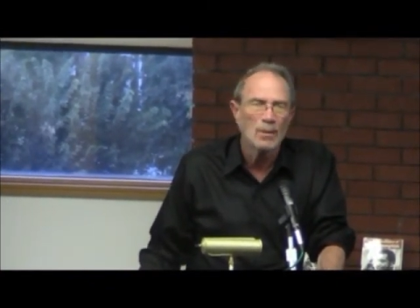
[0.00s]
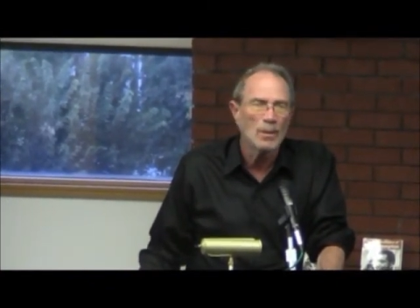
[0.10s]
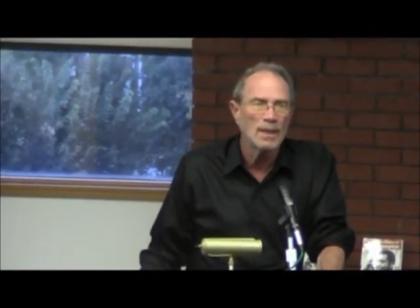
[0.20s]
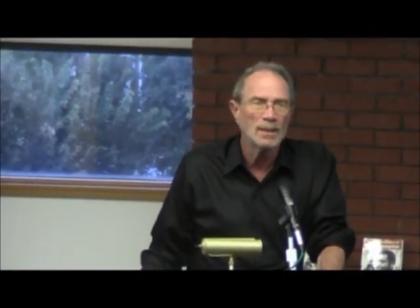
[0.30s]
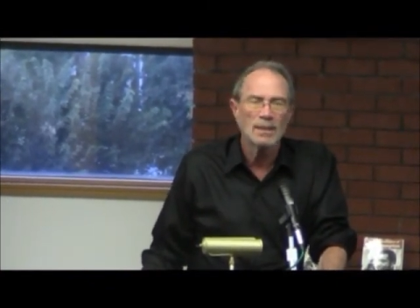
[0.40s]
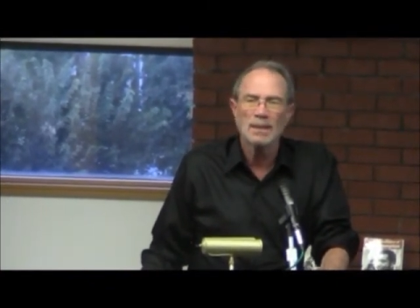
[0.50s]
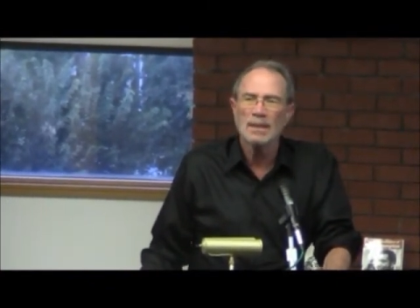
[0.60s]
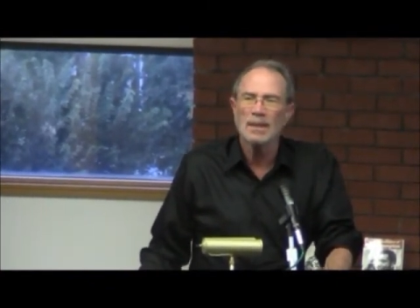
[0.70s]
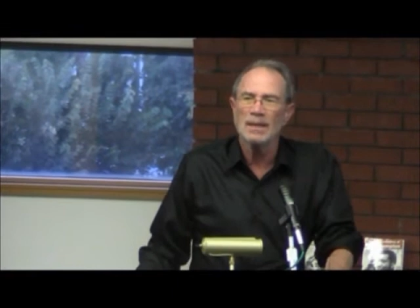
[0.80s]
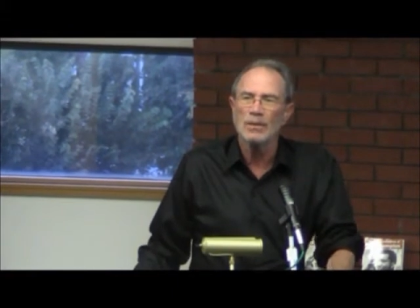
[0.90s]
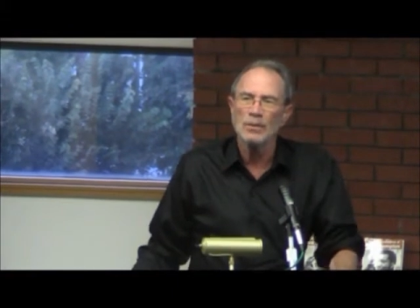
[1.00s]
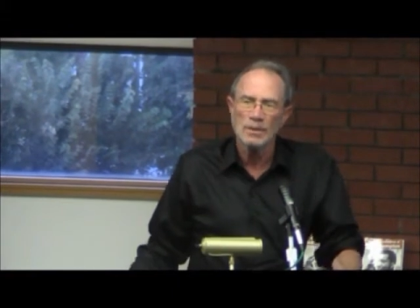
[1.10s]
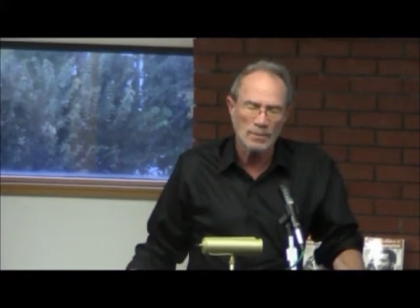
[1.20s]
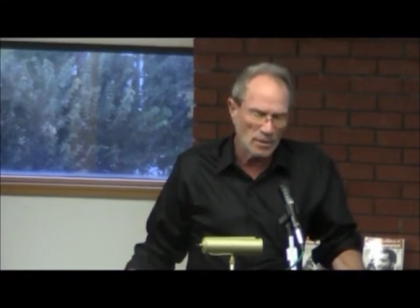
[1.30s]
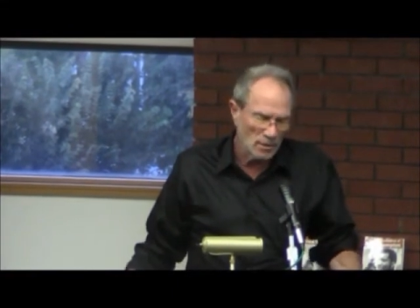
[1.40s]
Well, you
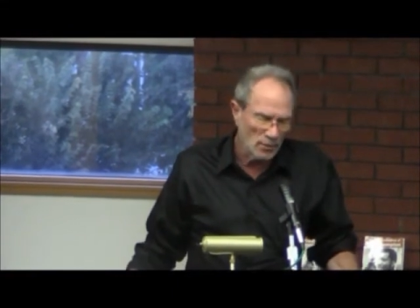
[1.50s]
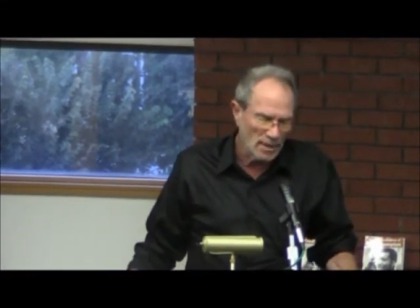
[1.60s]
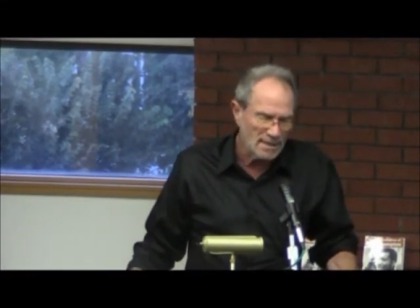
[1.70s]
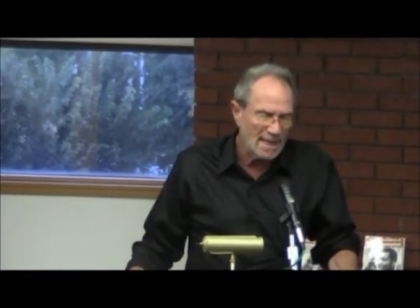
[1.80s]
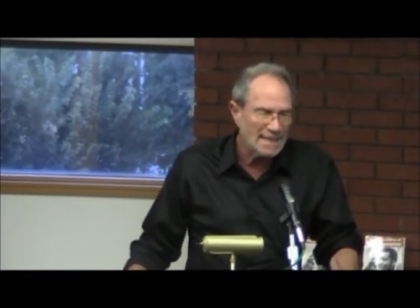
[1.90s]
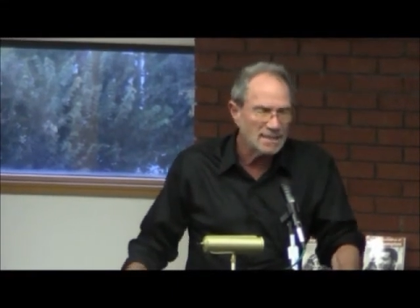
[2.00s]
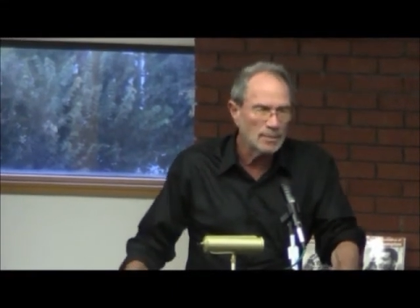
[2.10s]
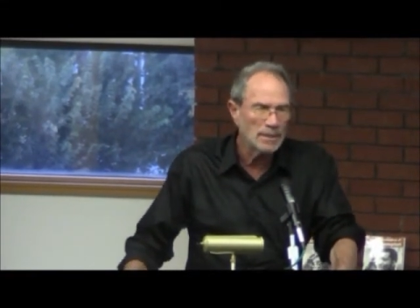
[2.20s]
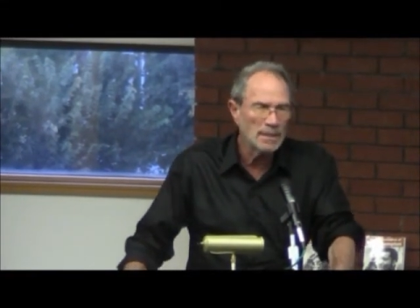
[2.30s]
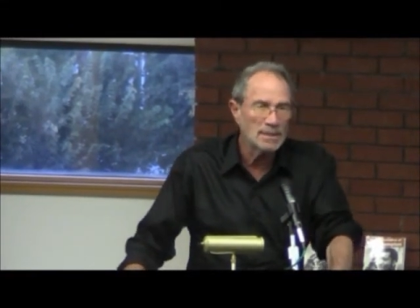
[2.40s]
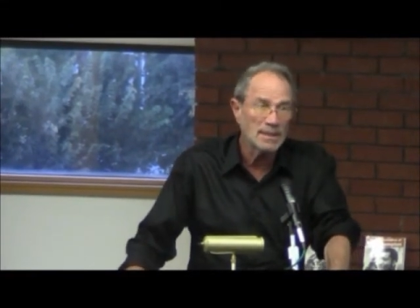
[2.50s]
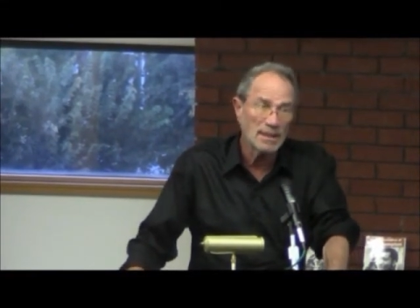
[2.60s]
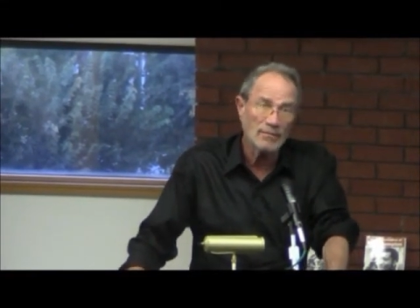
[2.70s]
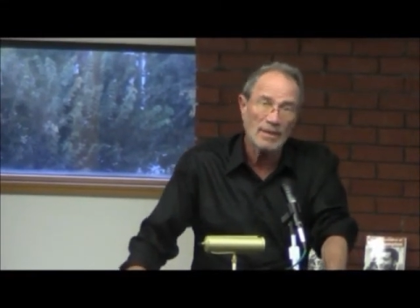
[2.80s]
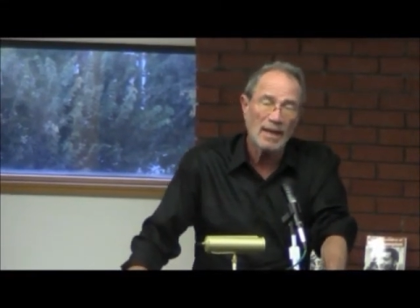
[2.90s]
can criticize the police
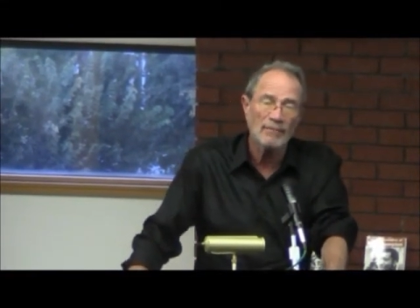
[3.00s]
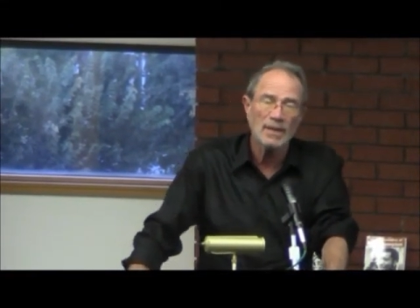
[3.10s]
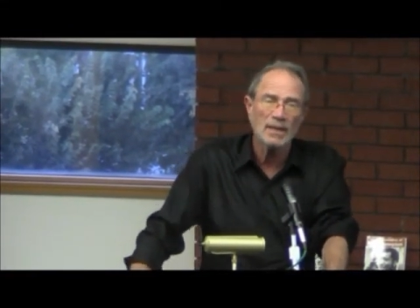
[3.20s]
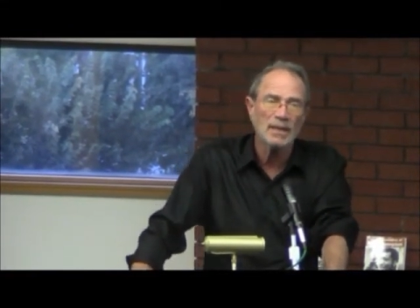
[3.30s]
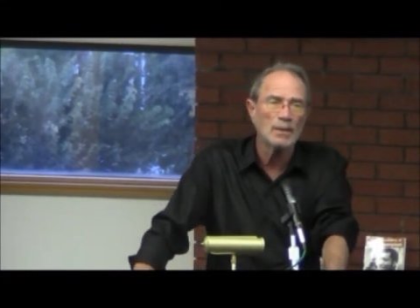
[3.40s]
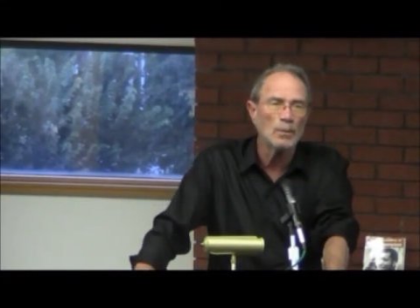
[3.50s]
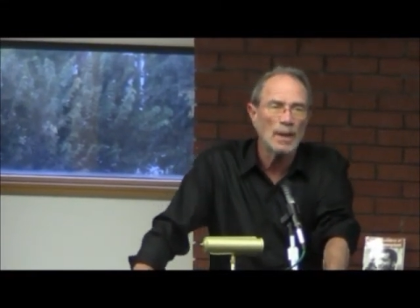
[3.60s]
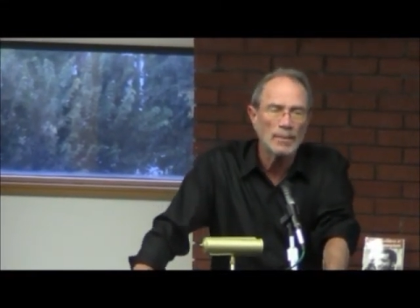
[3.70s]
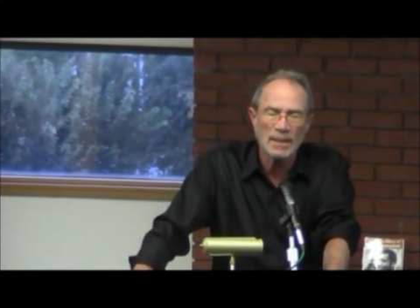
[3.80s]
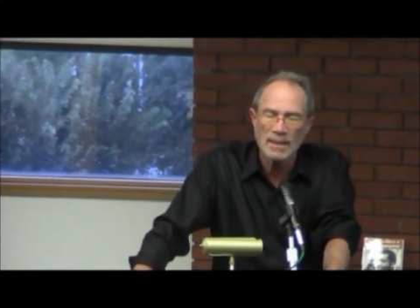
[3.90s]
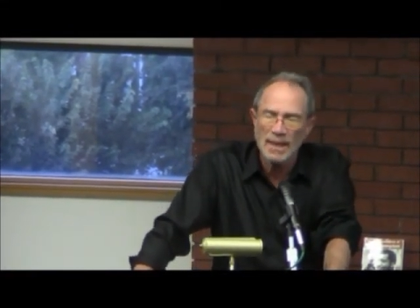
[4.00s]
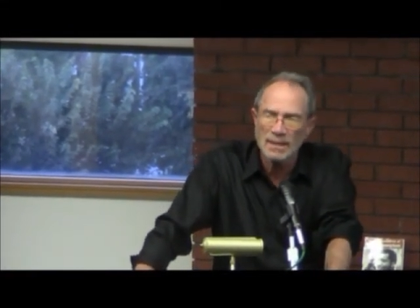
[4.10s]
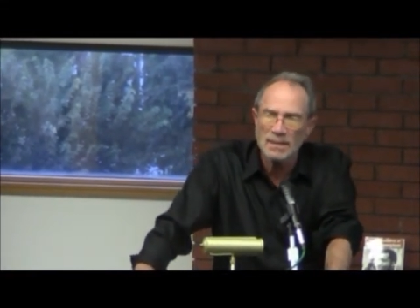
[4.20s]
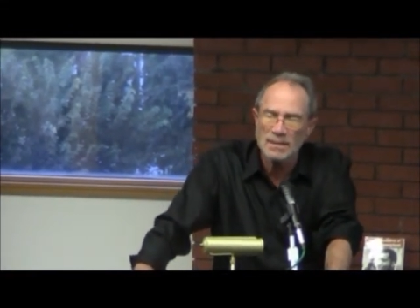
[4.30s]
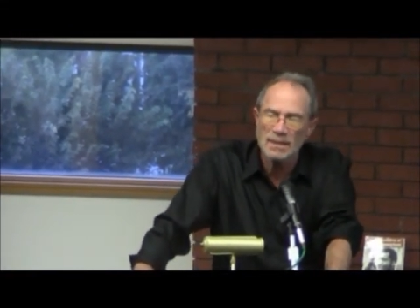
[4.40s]
and even have an illegal weapon, and that
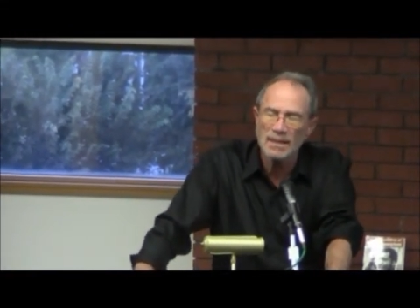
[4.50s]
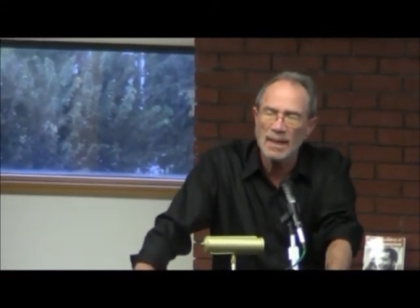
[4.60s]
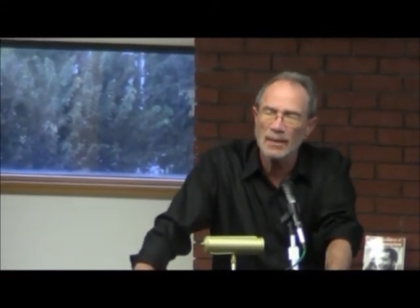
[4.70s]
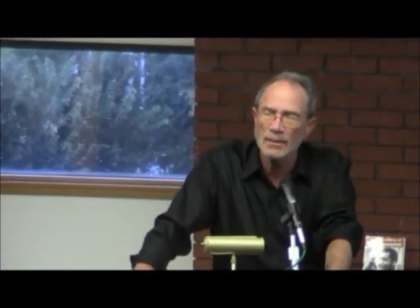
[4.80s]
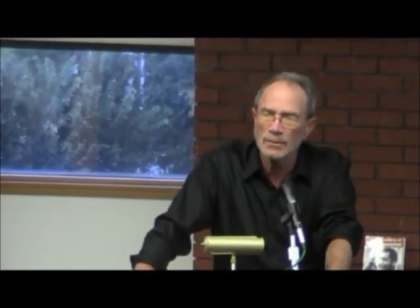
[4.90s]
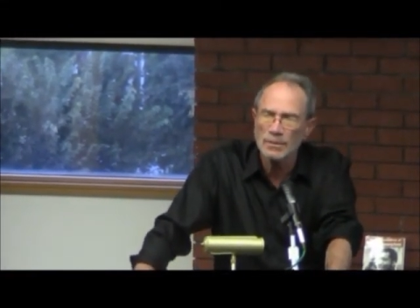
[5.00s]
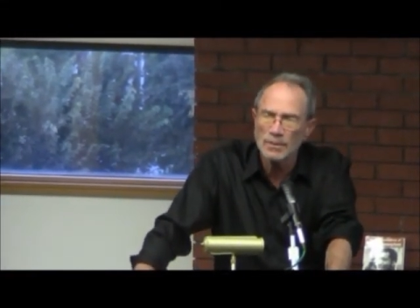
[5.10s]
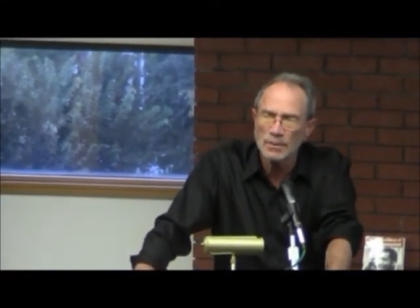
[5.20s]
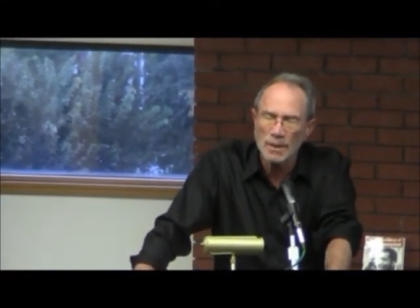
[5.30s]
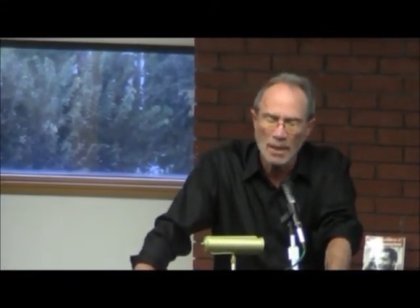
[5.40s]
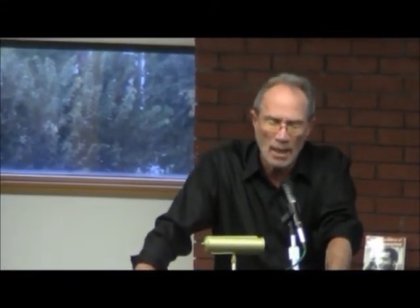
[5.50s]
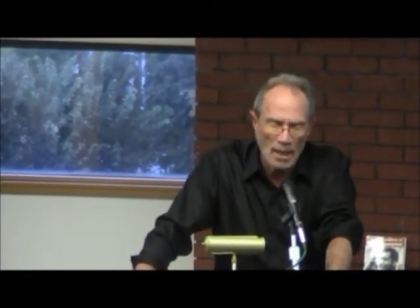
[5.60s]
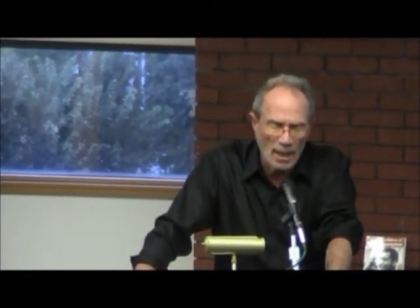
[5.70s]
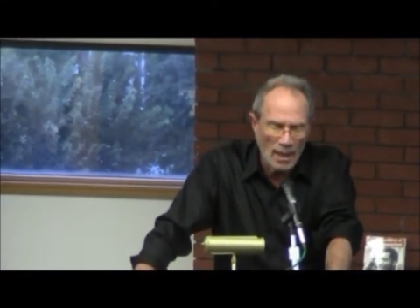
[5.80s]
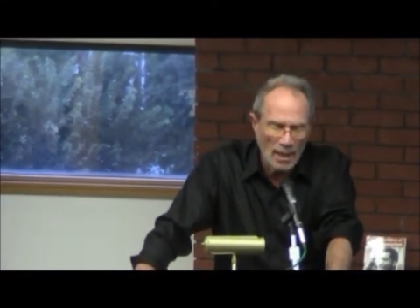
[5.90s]
doesn't allow you to
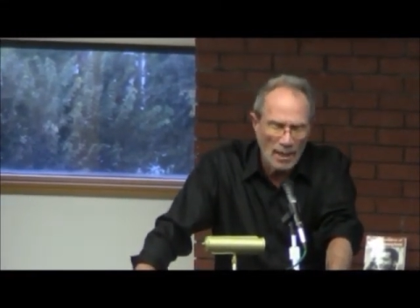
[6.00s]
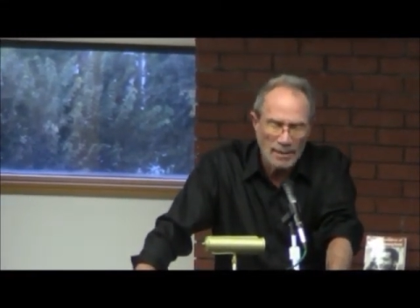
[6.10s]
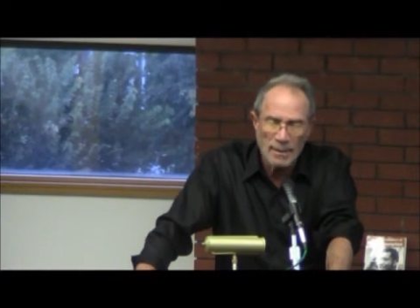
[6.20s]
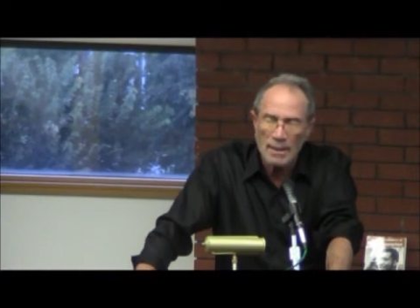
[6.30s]
uh,